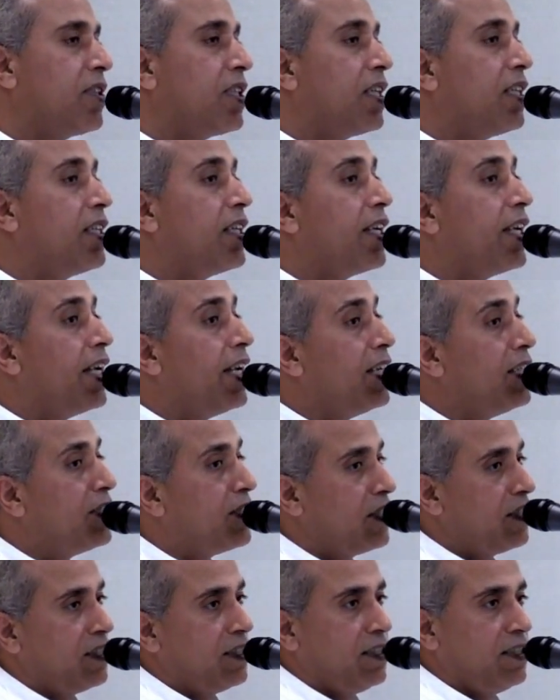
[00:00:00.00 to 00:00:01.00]
Tad
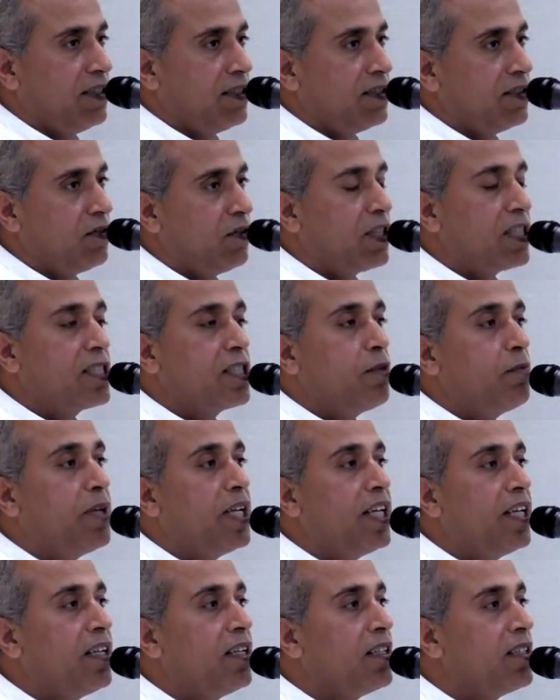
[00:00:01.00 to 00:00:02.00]
ejati. What is the
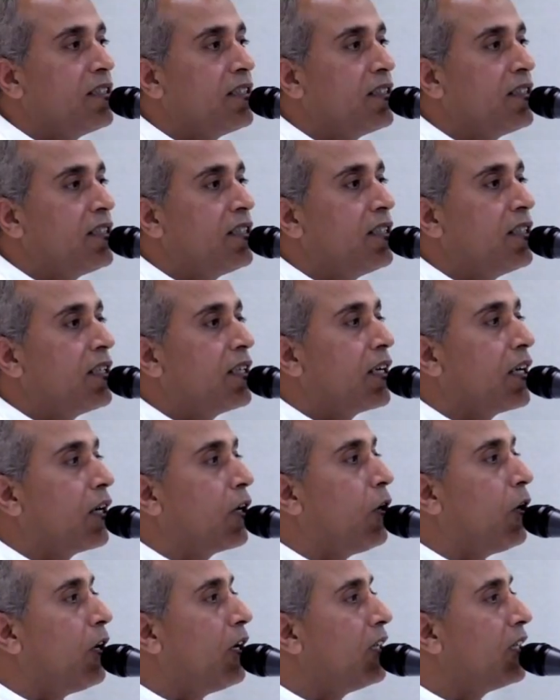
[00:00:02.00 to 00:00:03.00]
meaning?
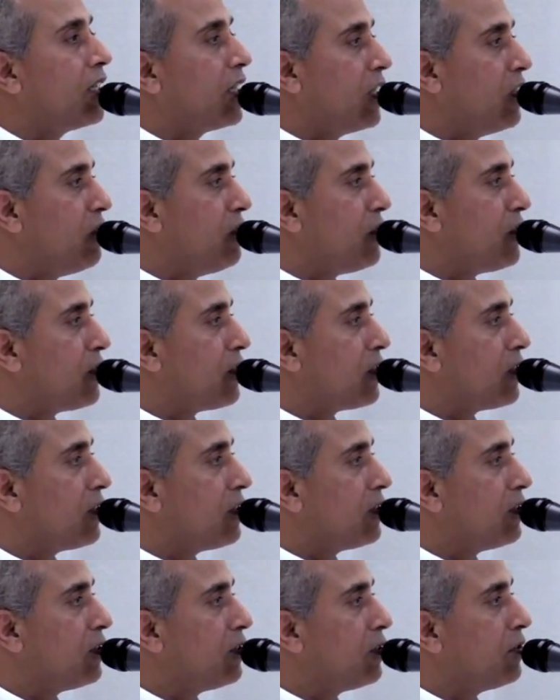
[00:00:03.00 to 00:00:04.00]
God
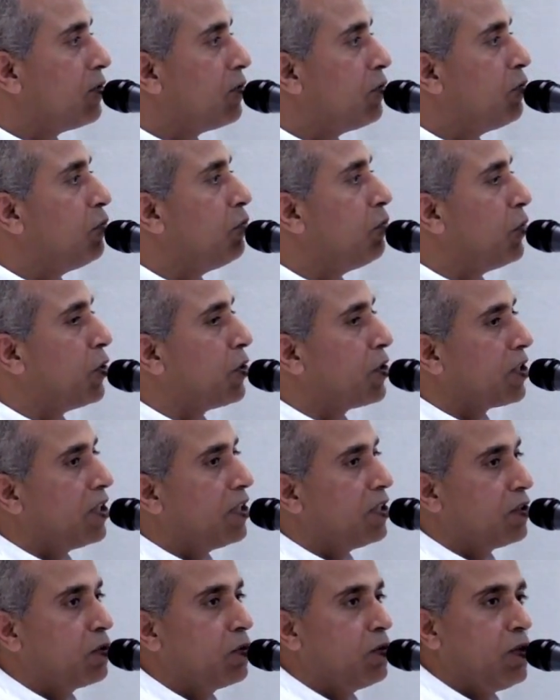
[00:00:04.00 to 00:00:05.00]
gives
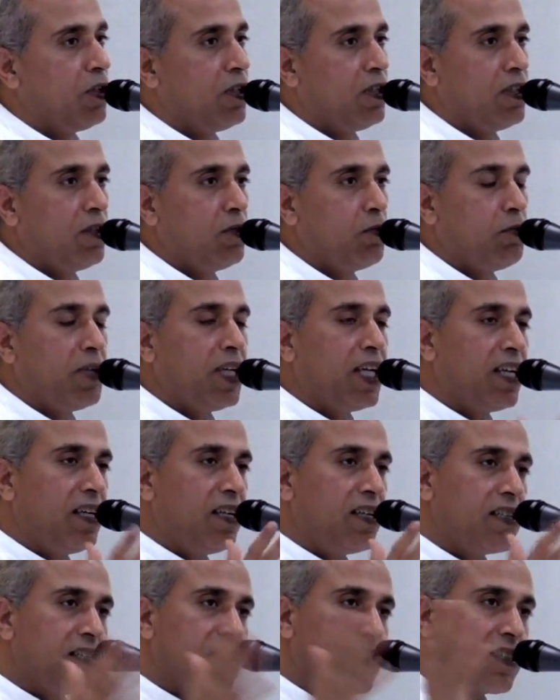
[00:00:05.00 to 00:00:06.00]
motion to all.
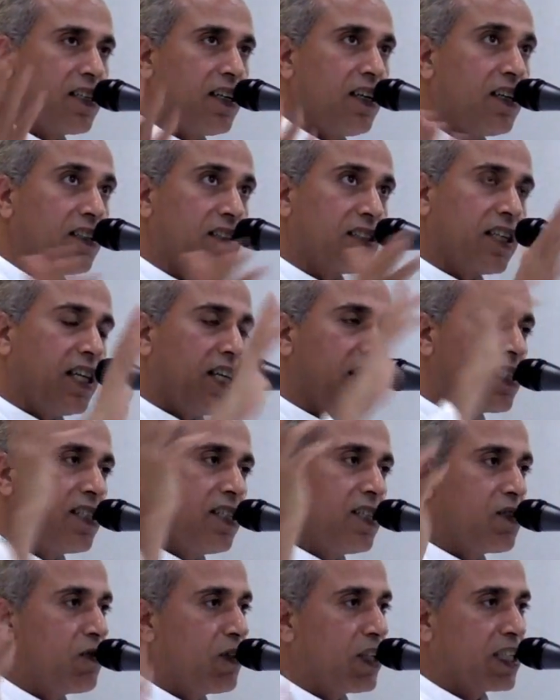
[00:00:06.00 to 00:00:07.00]
Planet, stars,
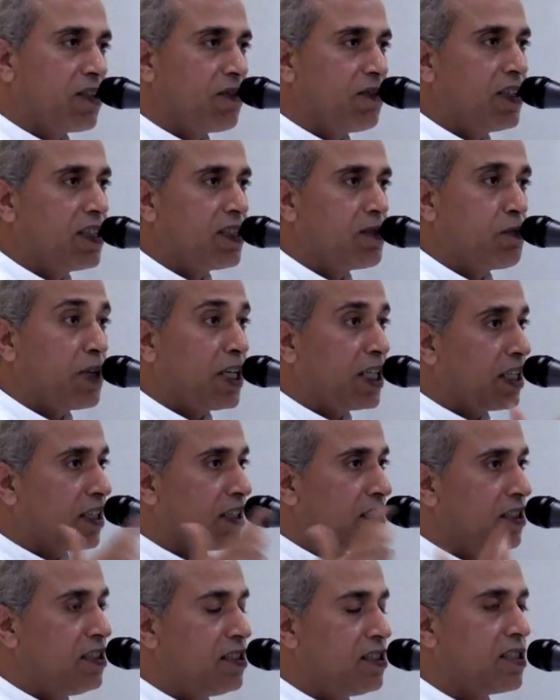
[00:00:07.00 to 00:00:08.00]
galaxies, whatever,
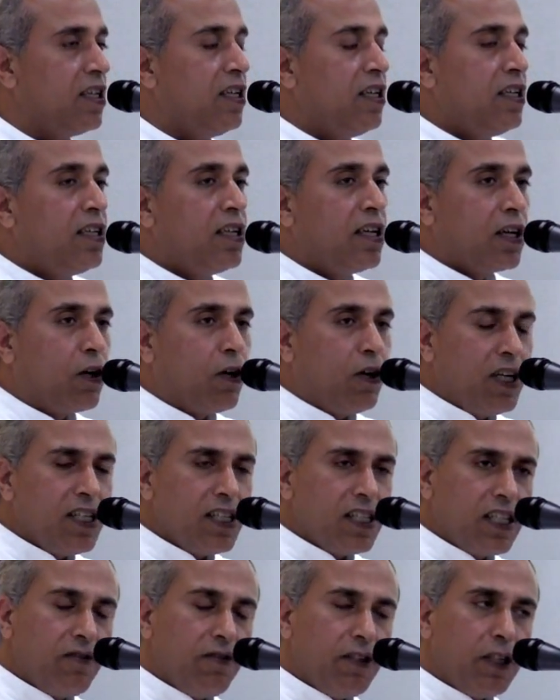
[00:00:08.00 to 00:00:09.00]
particles. God
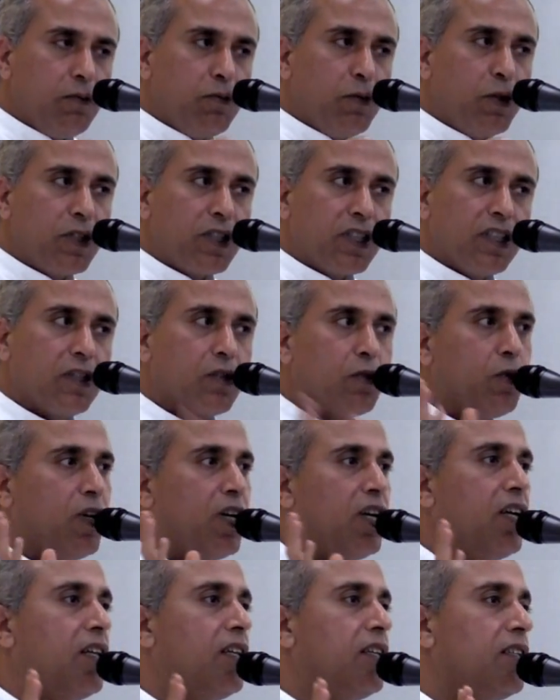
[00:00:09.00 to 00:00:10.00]
is giving motion to
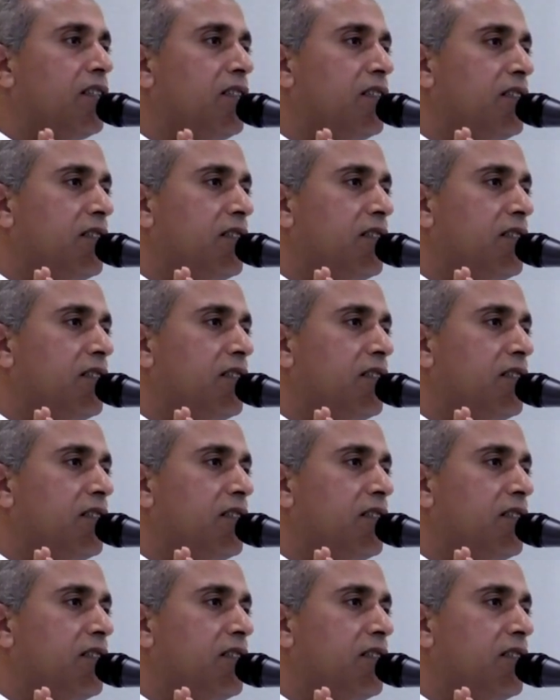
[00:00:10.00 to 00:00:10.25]
all.